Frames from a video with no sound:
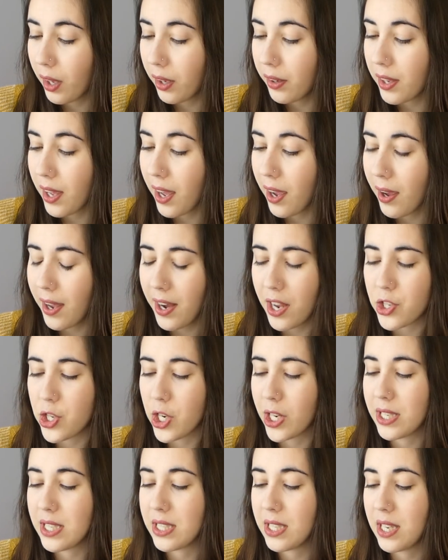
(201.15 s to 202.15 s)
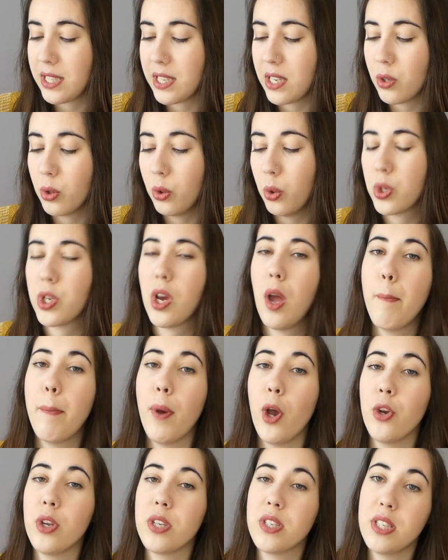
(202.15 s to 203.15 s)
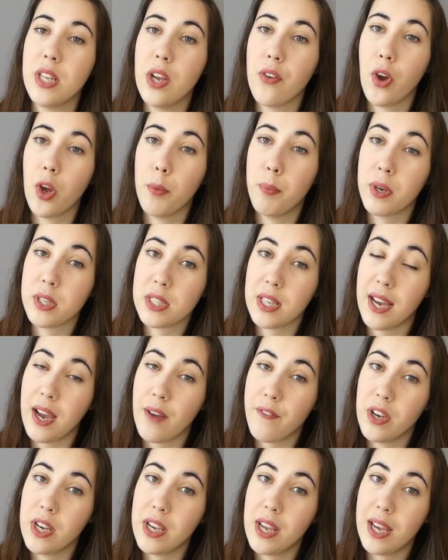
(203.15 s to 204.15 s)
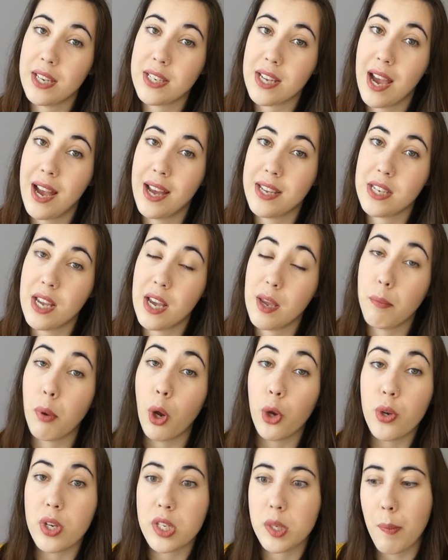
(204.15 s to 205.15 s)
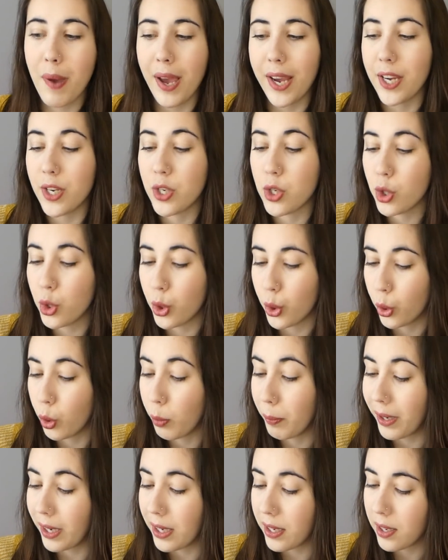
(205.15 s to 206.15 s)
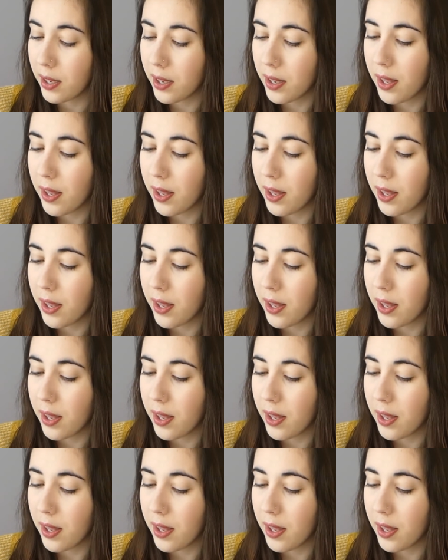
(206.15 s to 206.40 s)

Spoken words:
Yeah, and as you can see, it says all-time bonus zero because I haven't yet had a bonus paid to me.